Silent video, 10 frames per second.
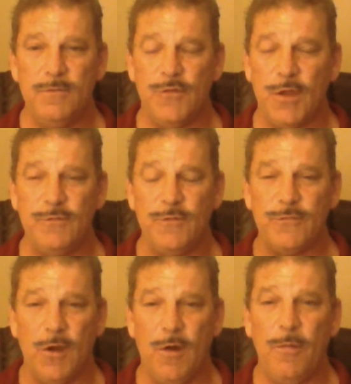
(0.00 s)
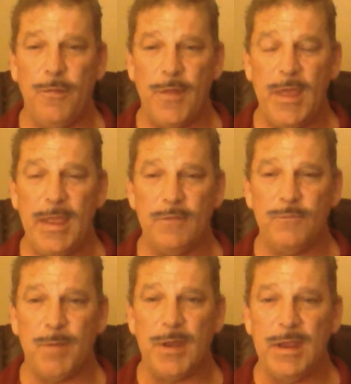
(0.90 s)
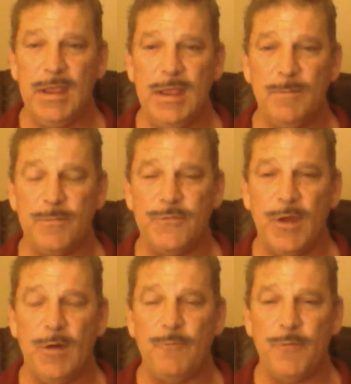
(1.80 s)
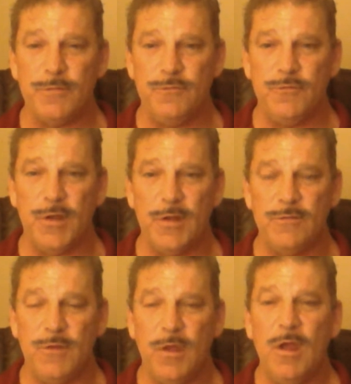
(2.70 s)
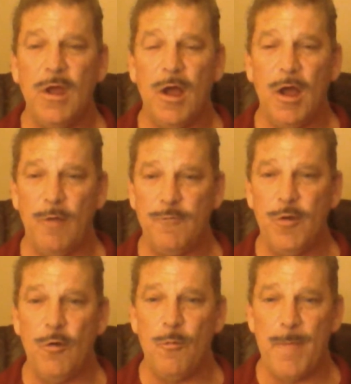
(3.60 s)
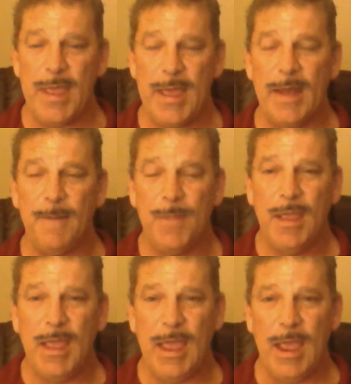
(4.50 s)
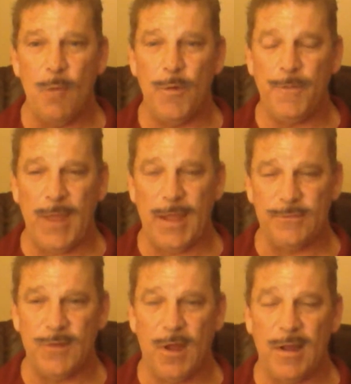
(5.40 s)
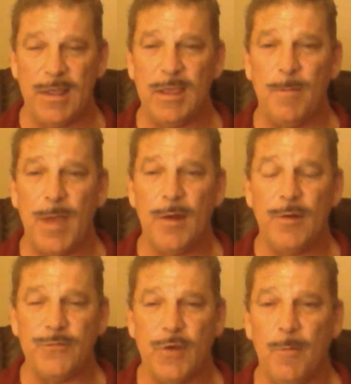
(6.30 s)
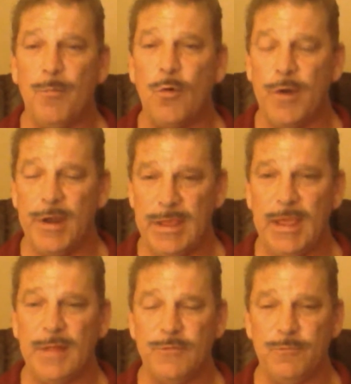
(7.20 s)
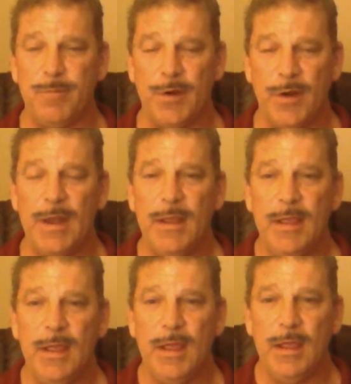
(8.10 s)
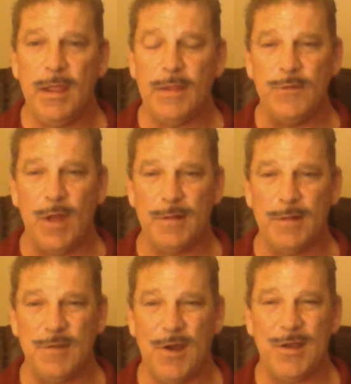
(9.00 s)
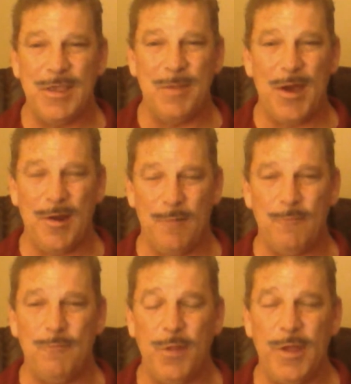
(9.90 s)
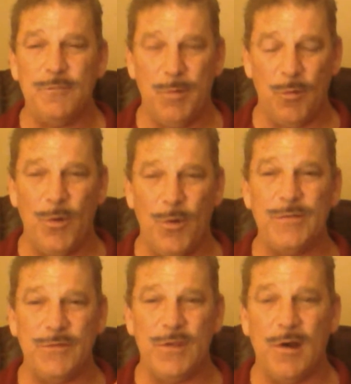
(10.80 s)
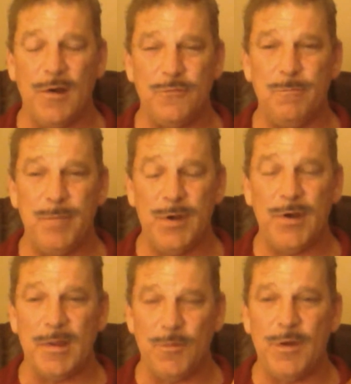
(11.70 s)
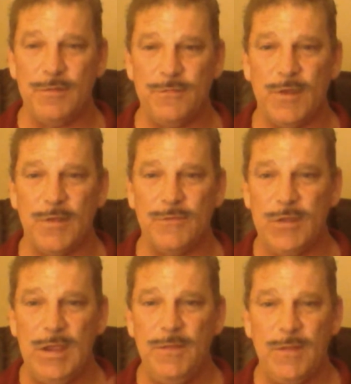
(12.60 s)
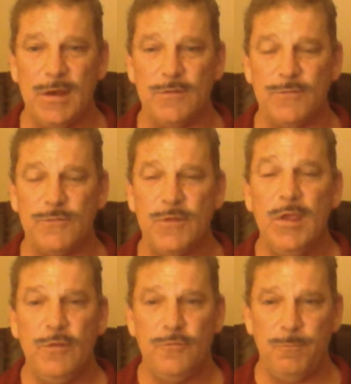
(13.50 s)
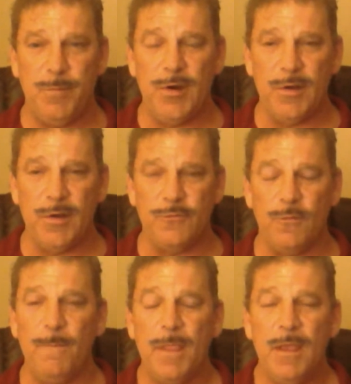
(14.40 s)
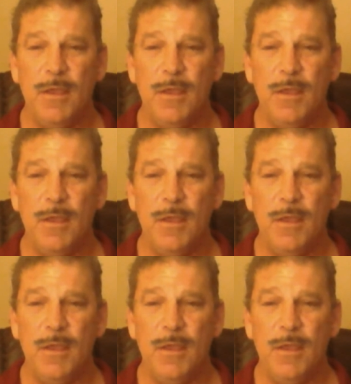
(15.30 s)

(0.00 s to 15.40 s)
judges all things, but he himself is judged of no man. And what that's talking about is our born-again spirit. It's not talking about our flesh, but what's in our spirit when it says he that is spiritual.